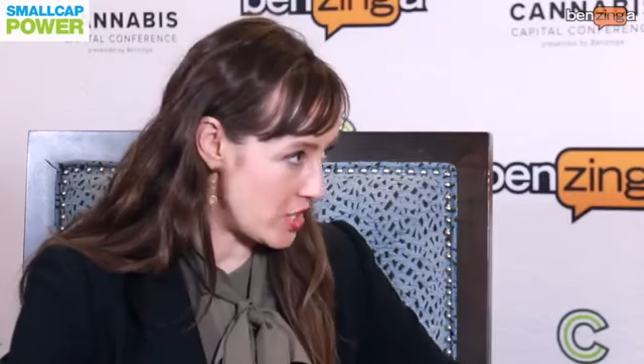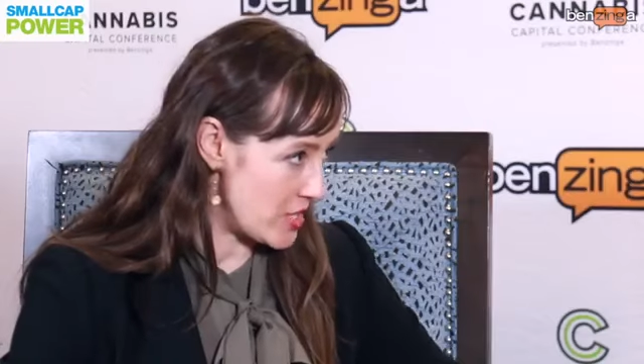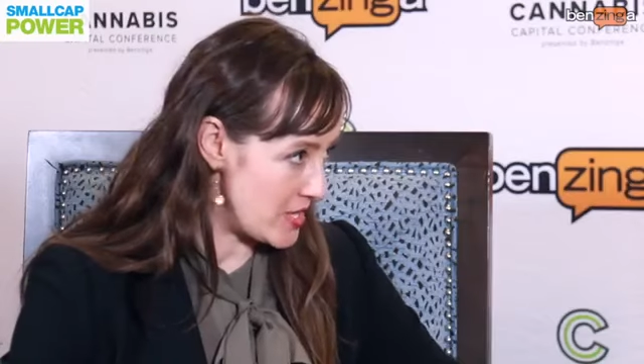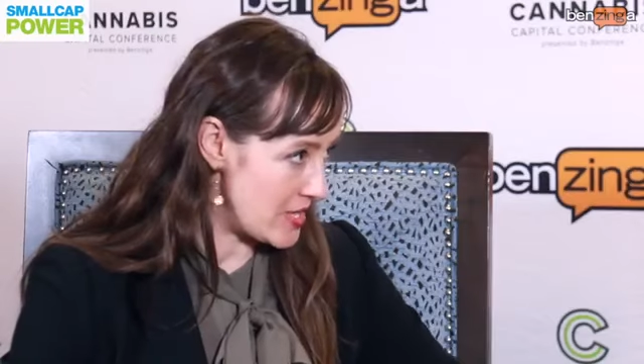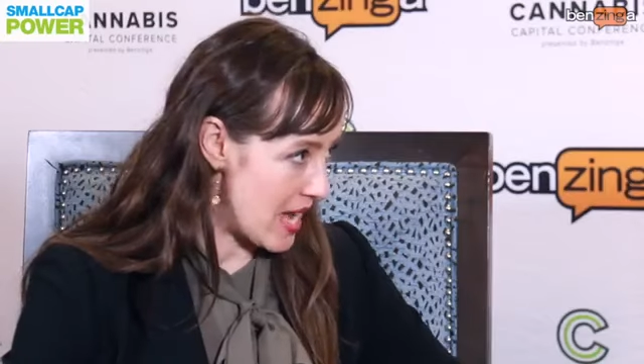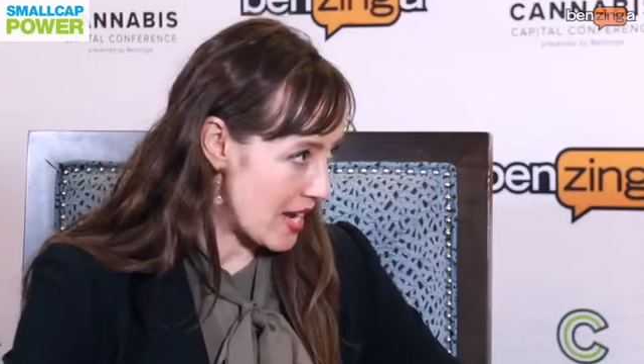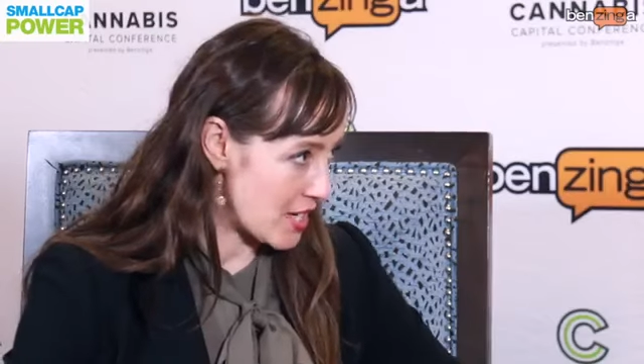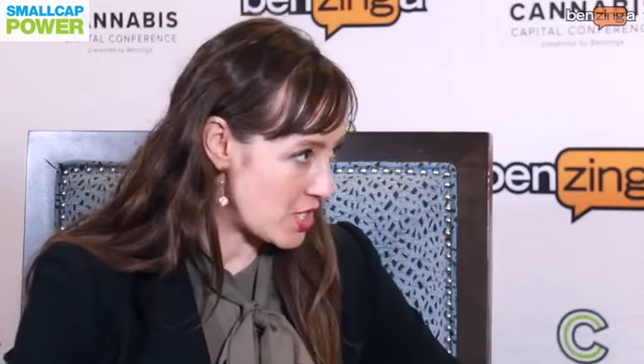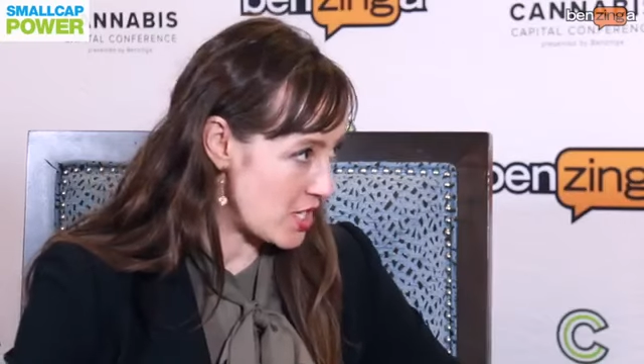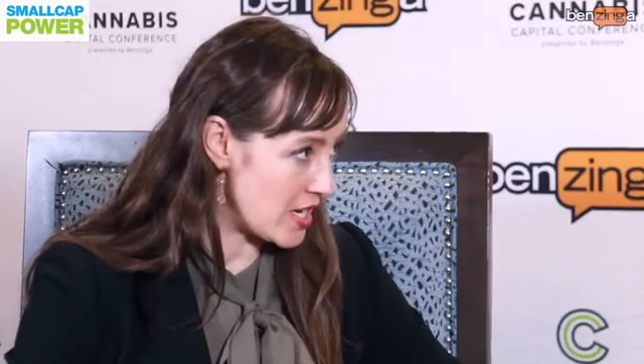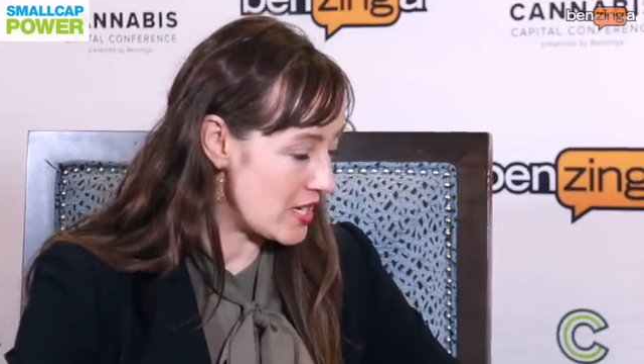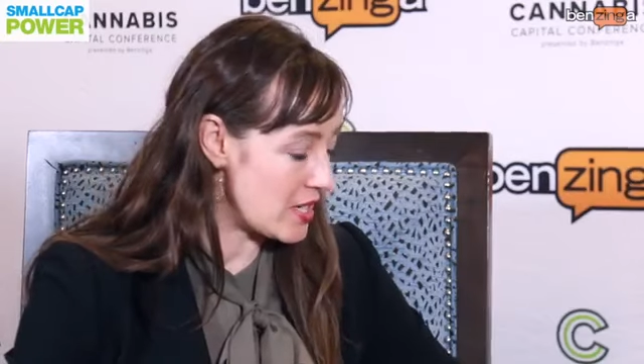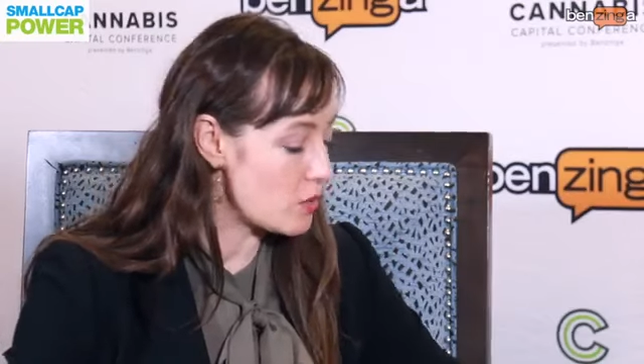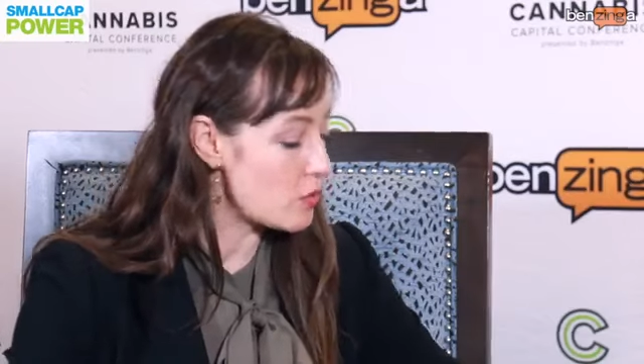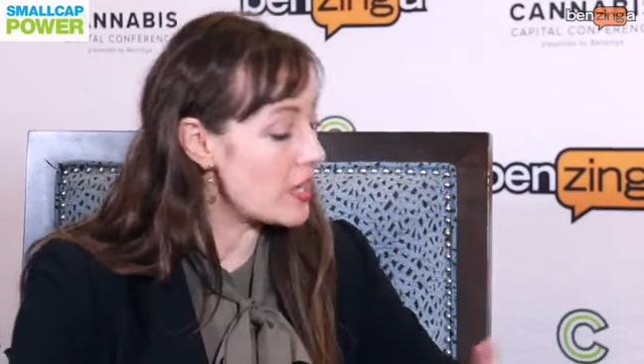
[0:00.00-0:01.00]
the
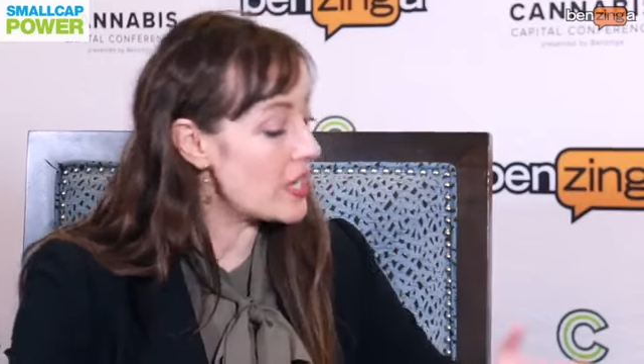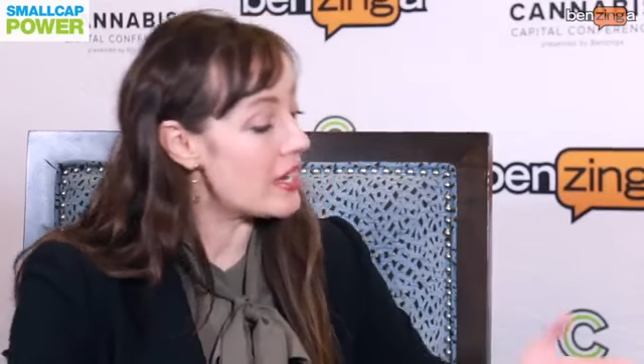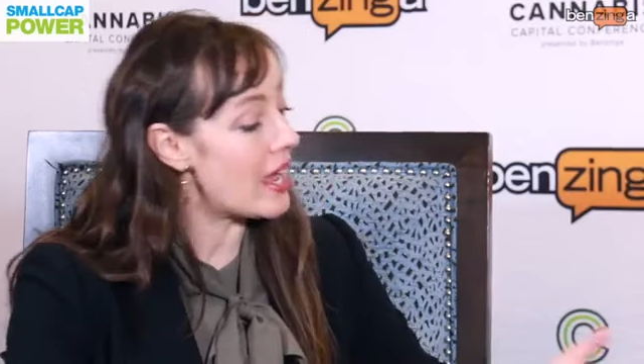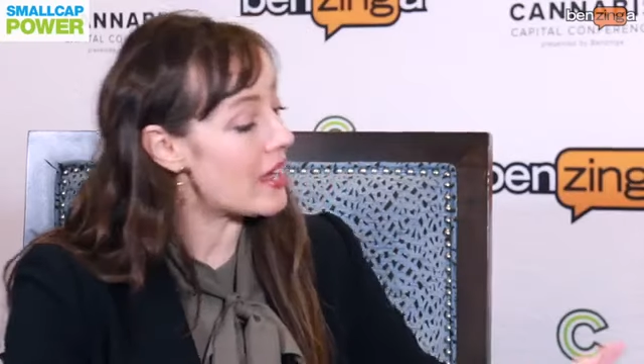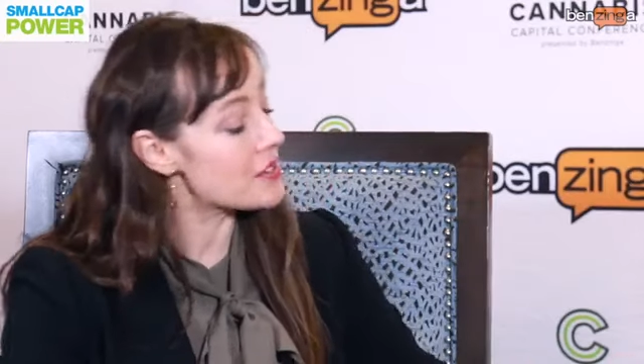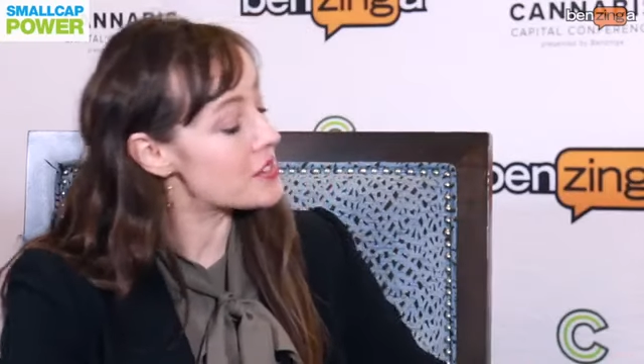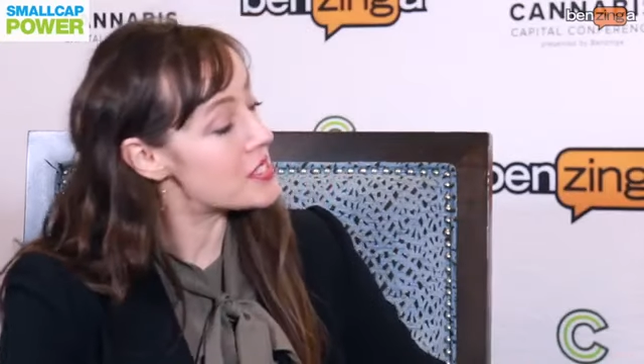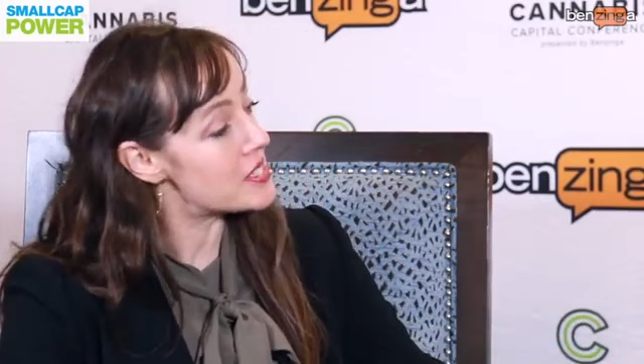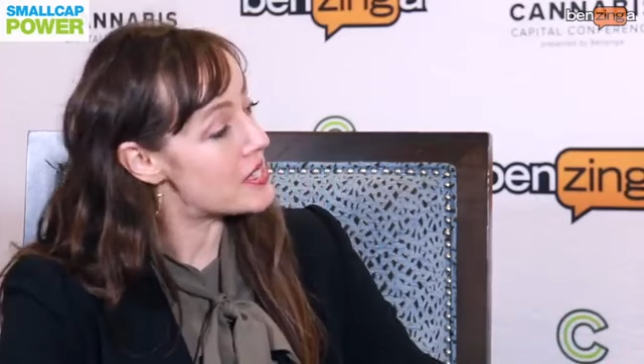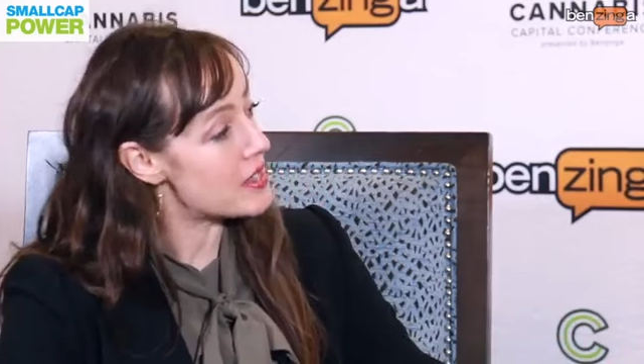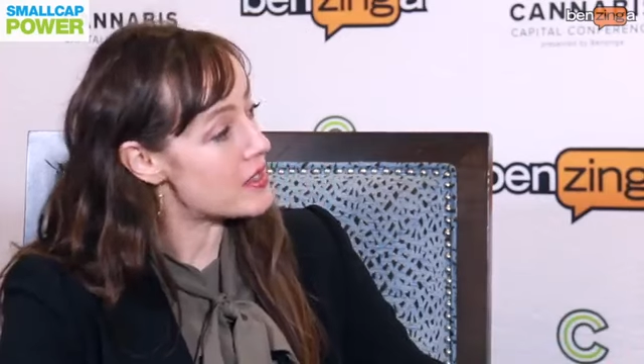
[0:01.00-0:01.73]
transaction. We announced